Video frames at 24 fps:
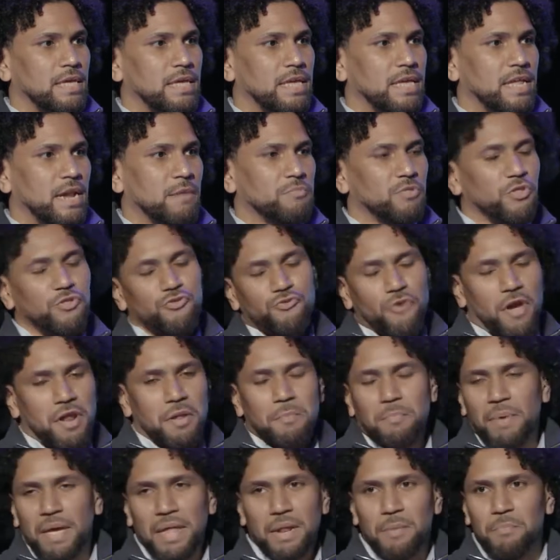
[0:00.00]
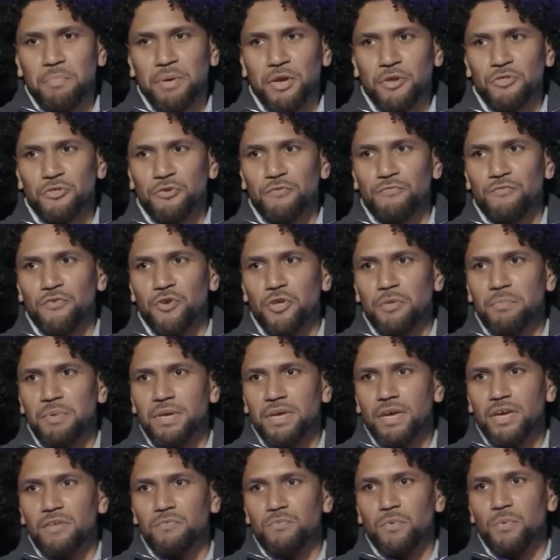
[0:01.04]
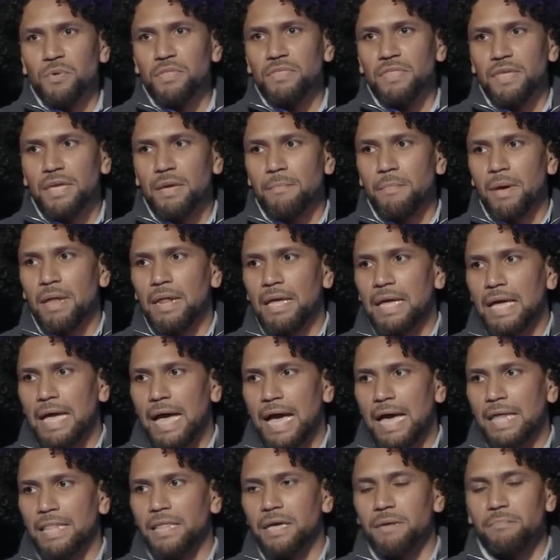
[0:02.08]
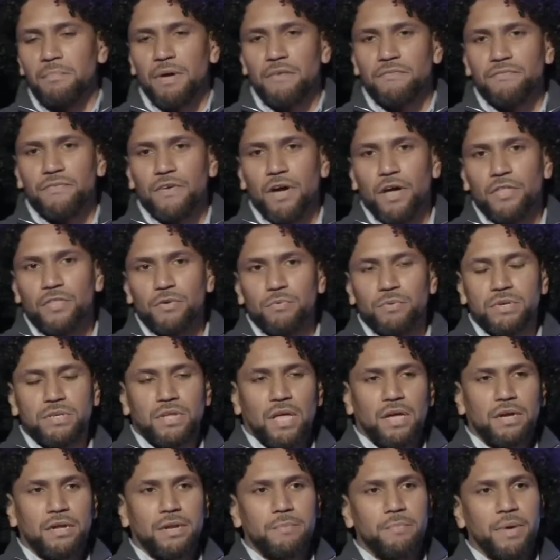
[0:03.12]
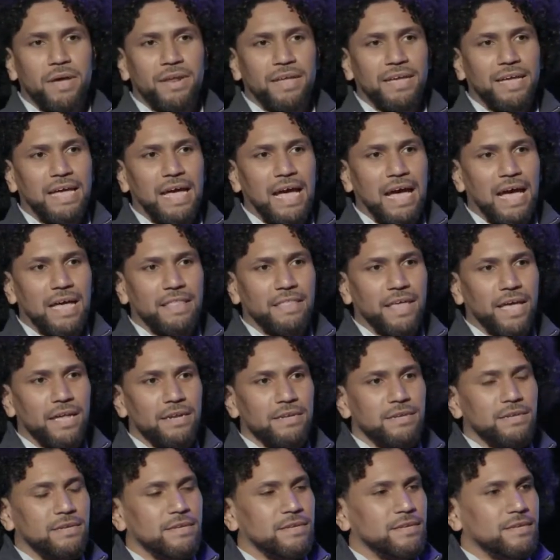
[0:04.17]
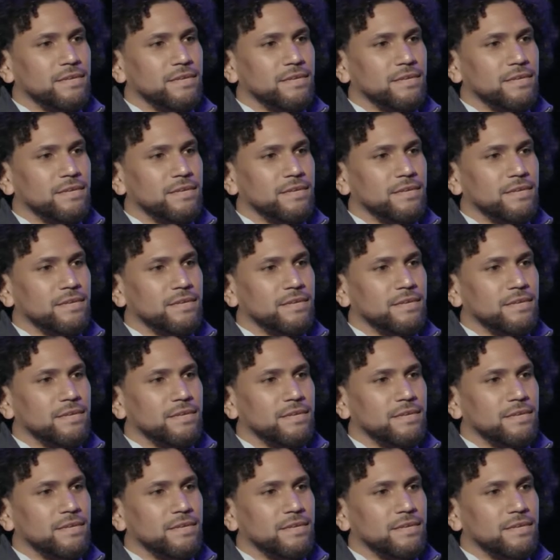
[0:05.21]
And I'm just trying to paint a picture for you, because when we think about a guy like my father, we're talking about a guy that,